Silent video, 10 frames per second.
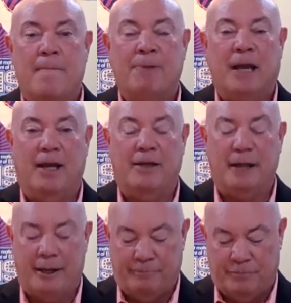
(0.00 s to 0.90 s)
And
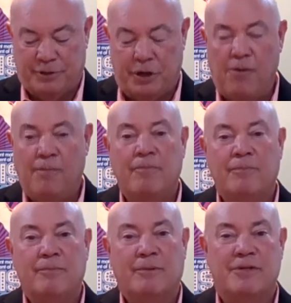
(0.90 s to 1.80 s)
uh, so
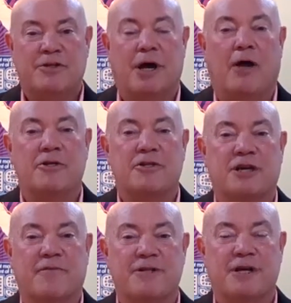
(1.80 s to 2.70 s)
all this
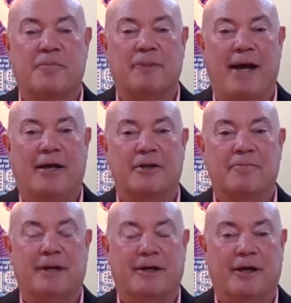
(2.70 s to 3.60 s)
stuff is on the back of the
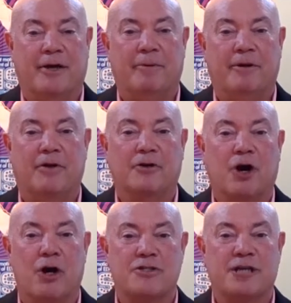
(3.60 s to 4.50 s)
pickup and on
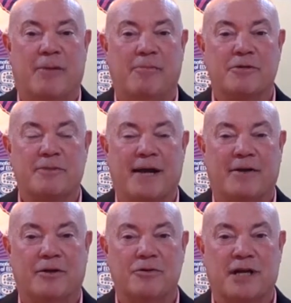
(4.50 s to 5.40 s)
card tables. Back
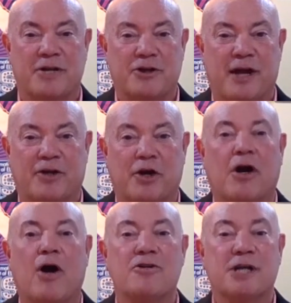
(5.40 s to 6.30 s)
in those days, you had
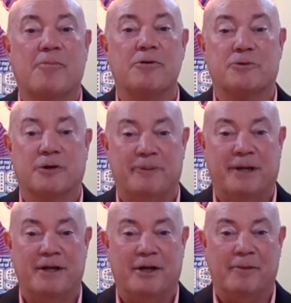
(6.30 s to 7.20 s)
card tables were a
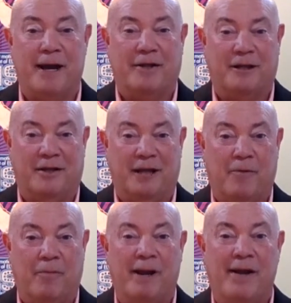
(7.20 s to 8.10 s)
big deal back then. They
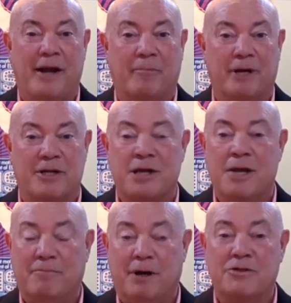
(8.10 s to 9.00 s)
weren't made out of much,
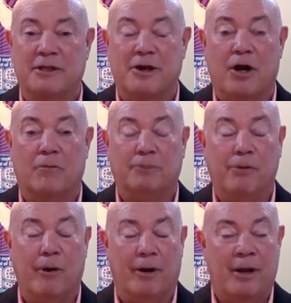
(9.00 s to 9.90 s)
mostly cardboard.